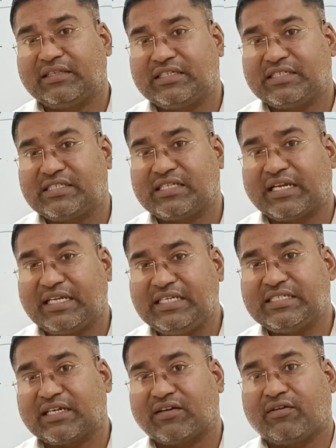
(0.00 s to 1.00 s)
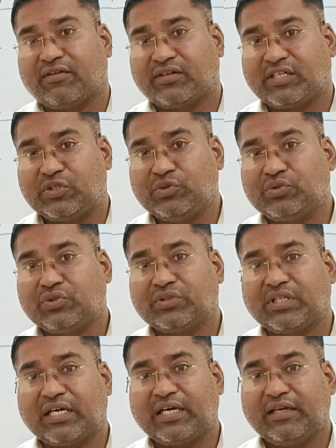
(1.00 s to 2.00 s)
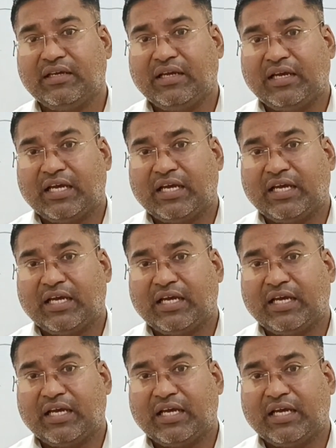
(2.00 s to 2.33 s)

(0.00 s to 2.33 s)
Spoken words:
this is the reason, due to the